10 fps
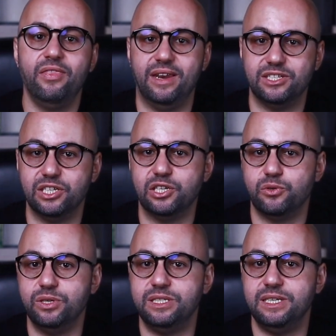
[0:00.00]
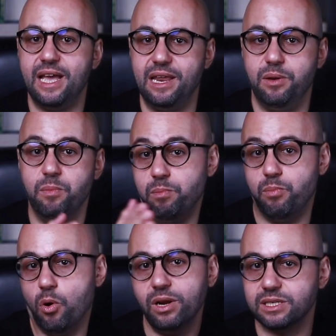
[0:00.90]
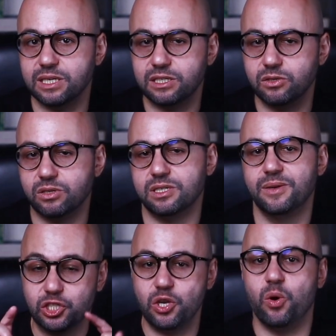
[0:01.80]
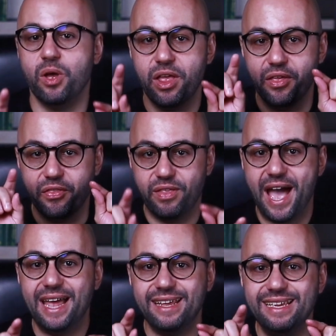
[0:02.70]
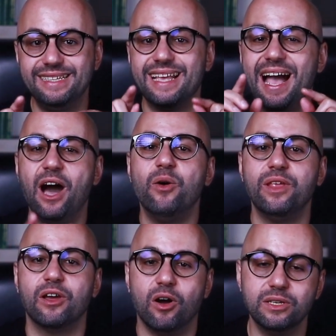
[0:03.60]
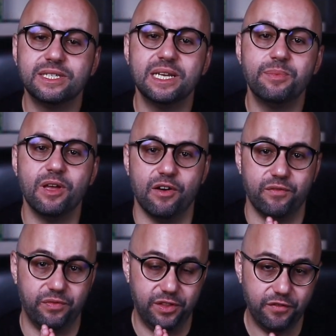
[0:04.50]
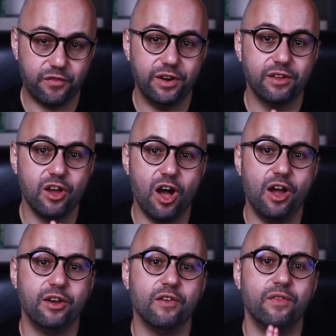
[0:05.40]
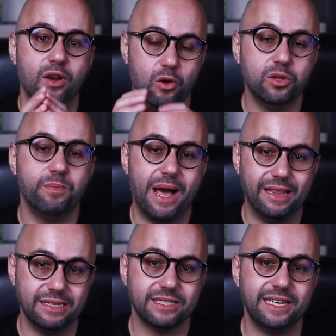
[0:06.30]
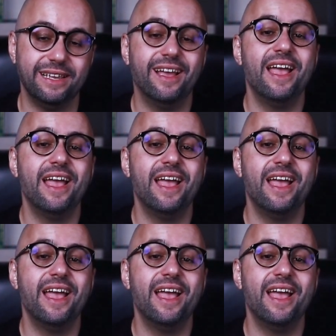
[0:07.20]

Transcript: than the security and boarding sectors. So that is how the concept of different kind of load balancing